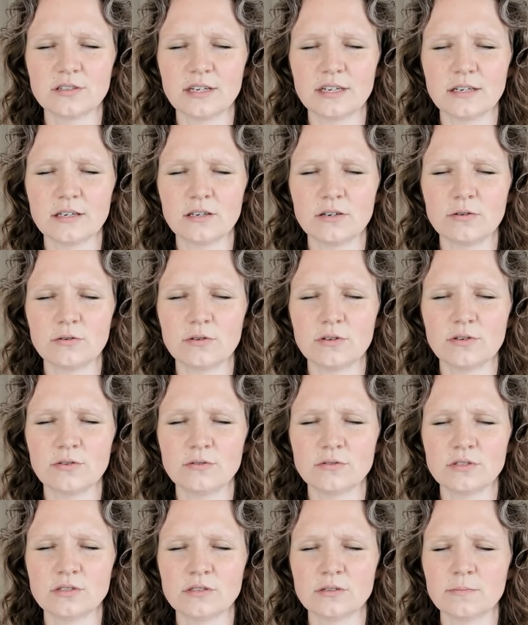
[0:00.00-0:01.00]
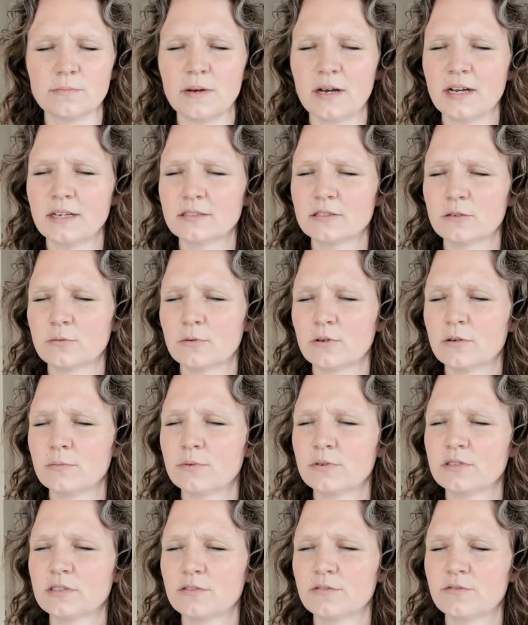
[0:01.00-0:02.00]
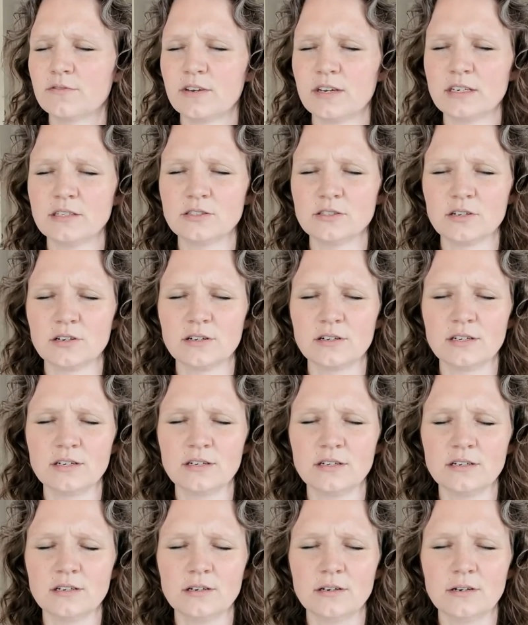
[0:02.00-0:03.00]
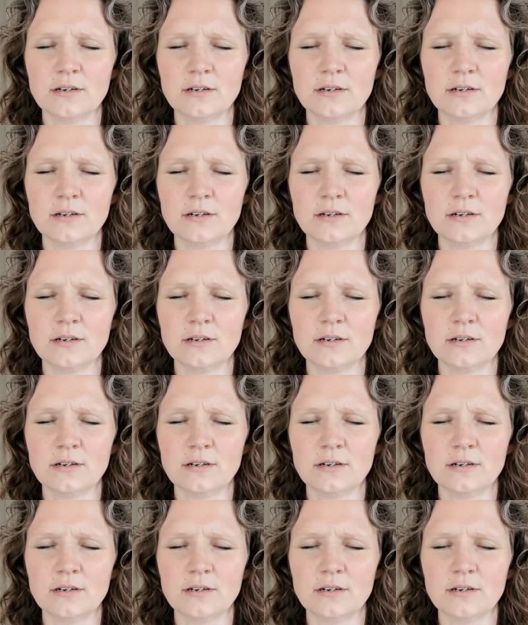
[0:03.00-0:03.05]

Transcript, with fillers: like he uses a basketball and puts a face on it